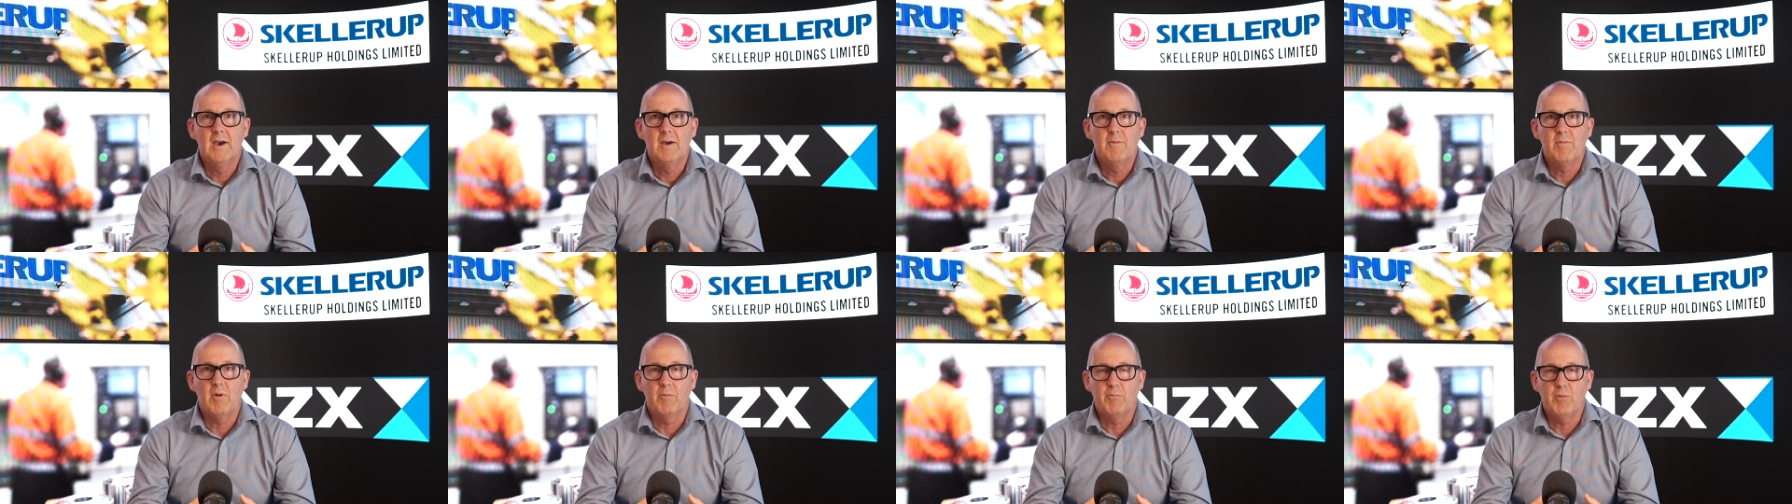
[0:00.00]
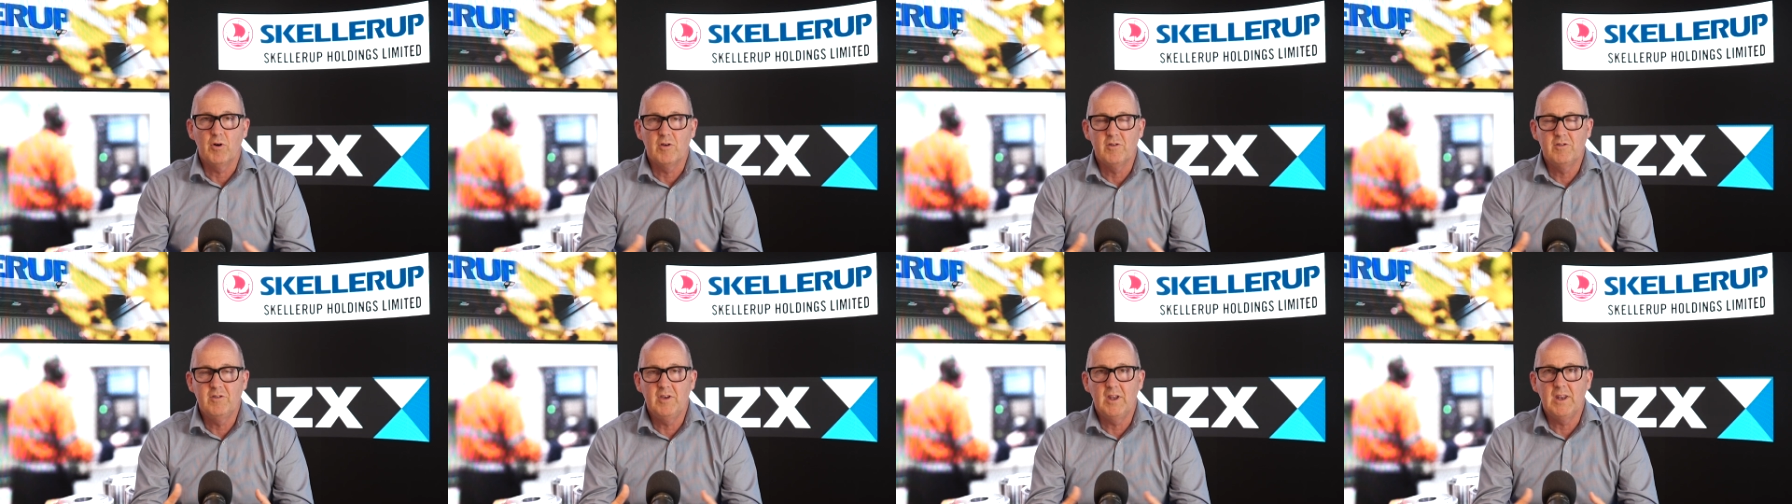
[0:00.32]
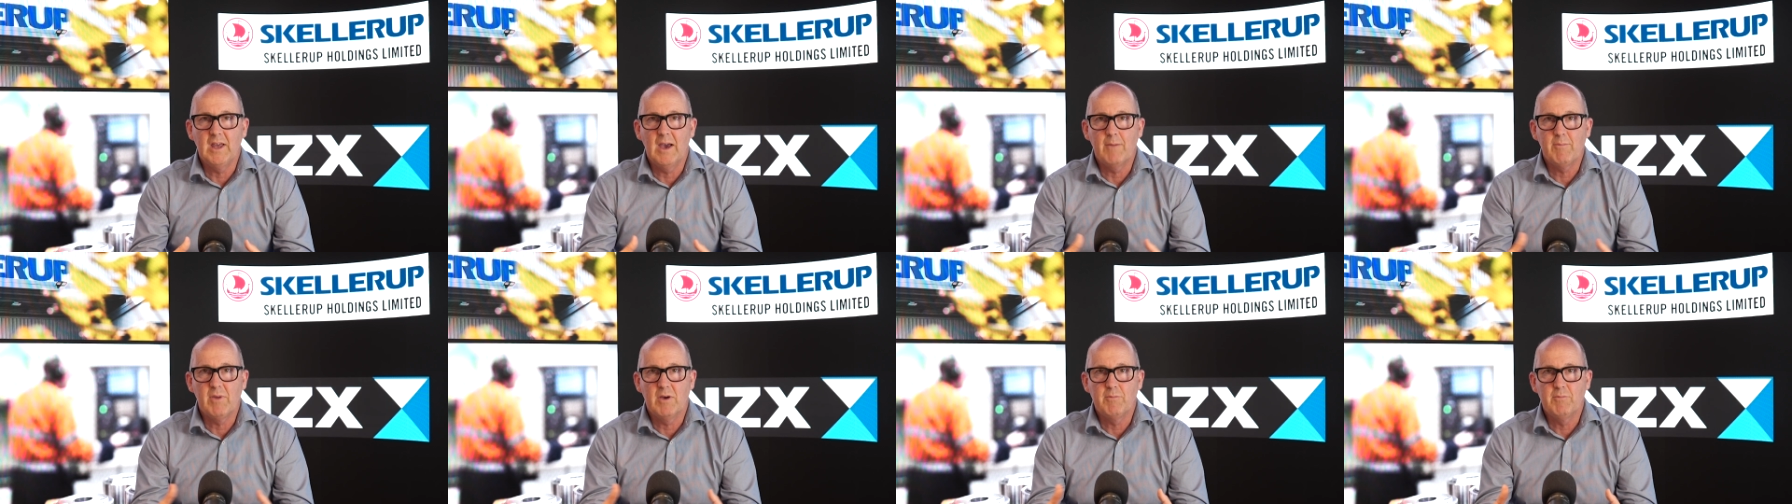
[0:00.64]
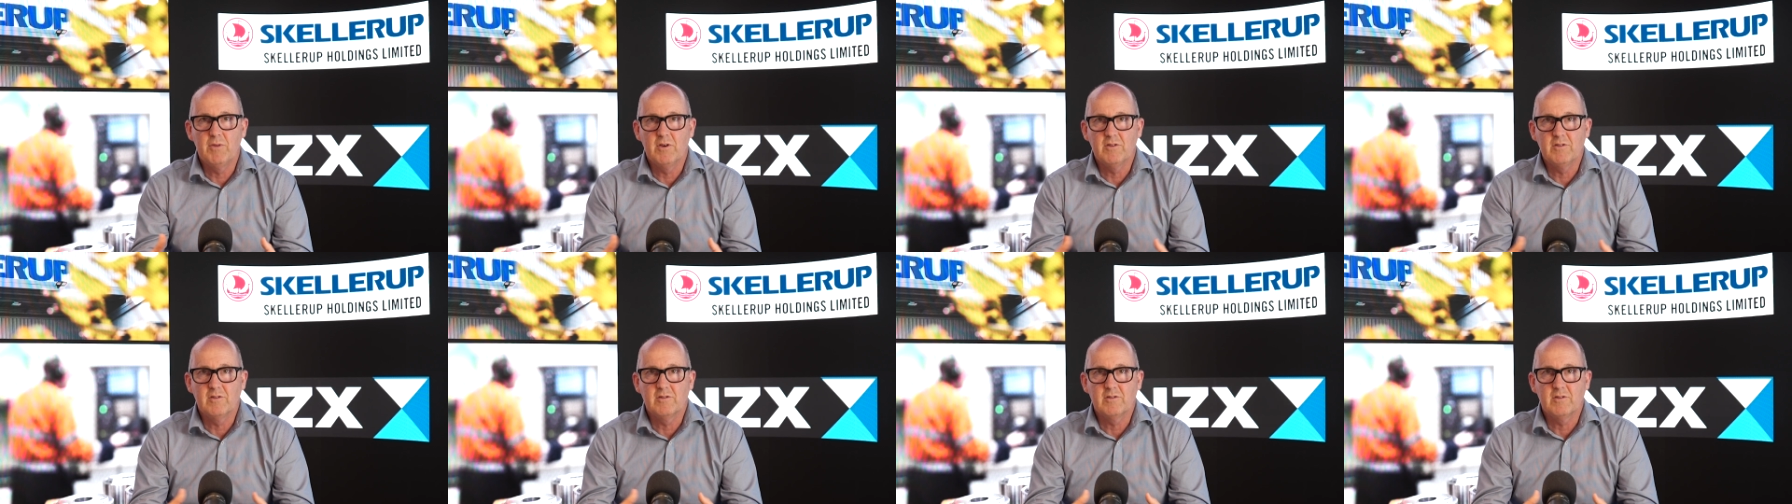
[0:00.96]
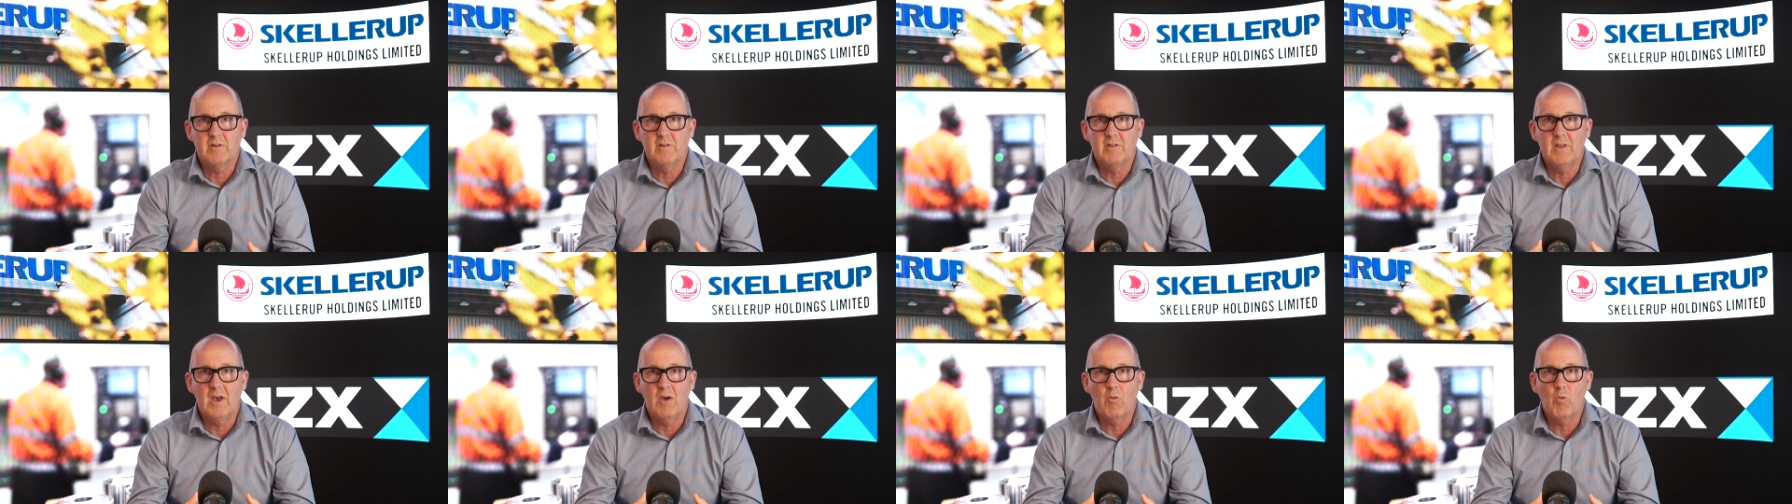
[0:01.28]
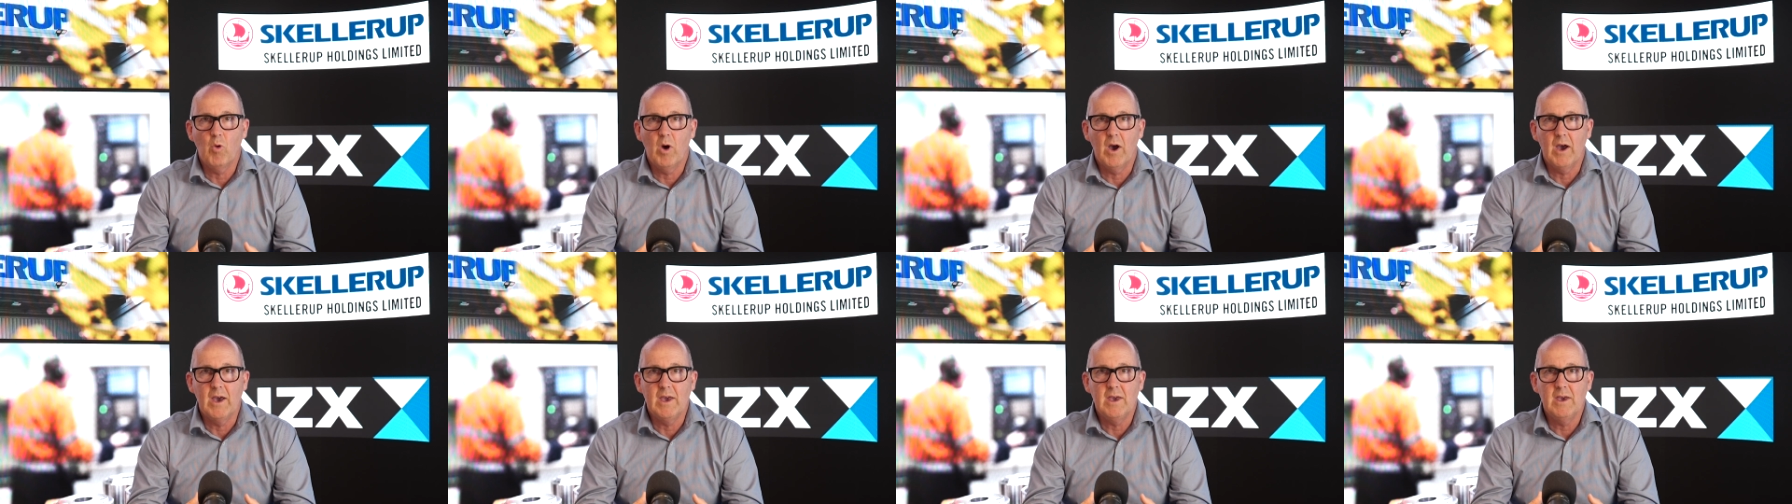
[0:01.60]
But by setting up our business in that
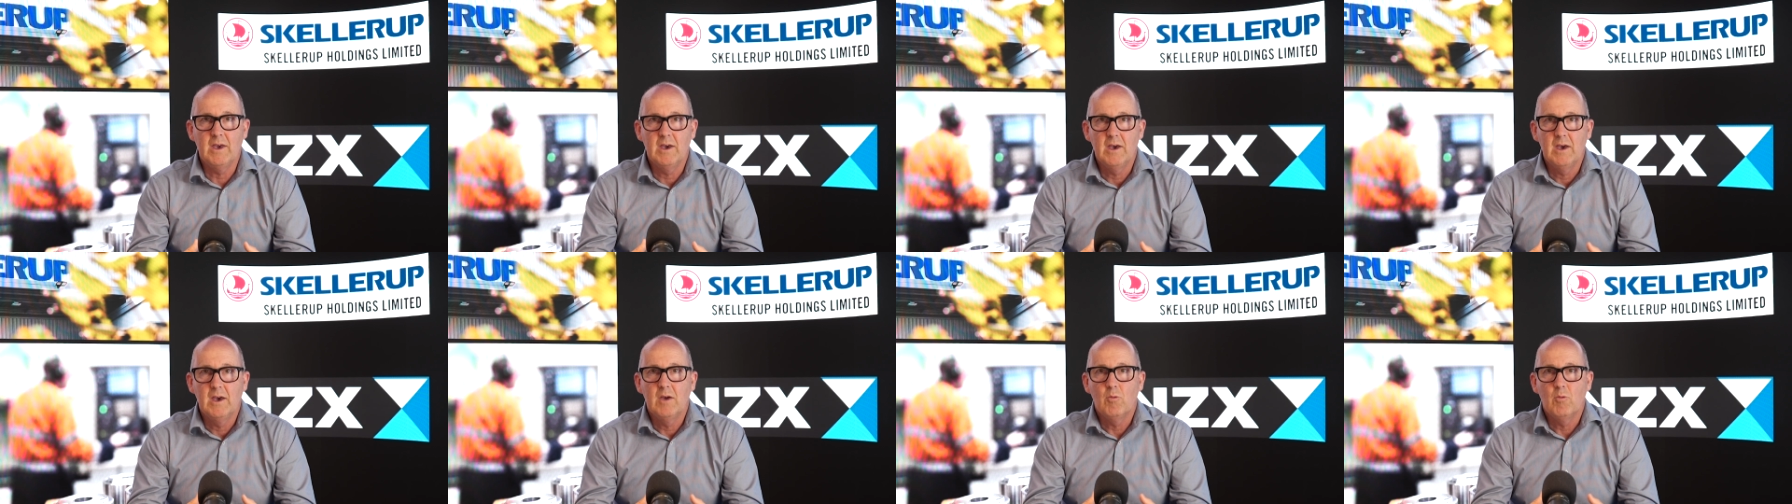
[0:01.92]
way,